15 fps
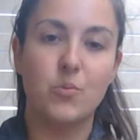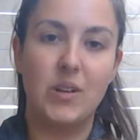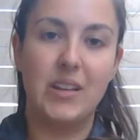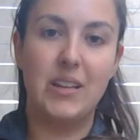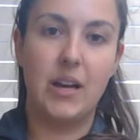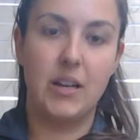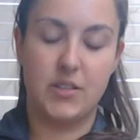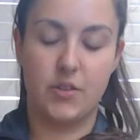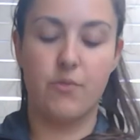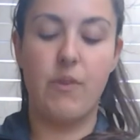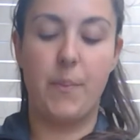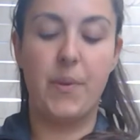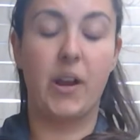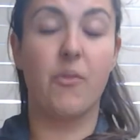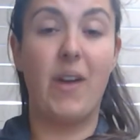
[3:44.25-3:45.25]

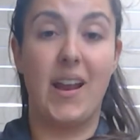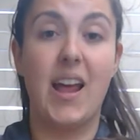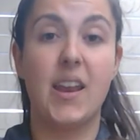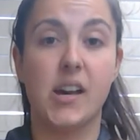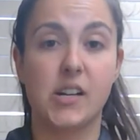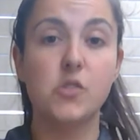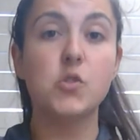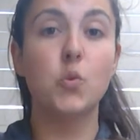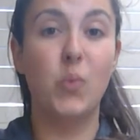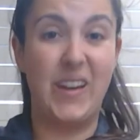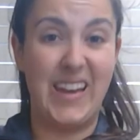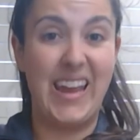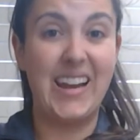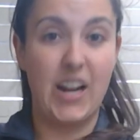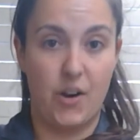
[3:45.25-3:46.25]
Wrapping around our knuckles. We
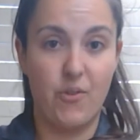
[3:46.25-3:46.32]
need it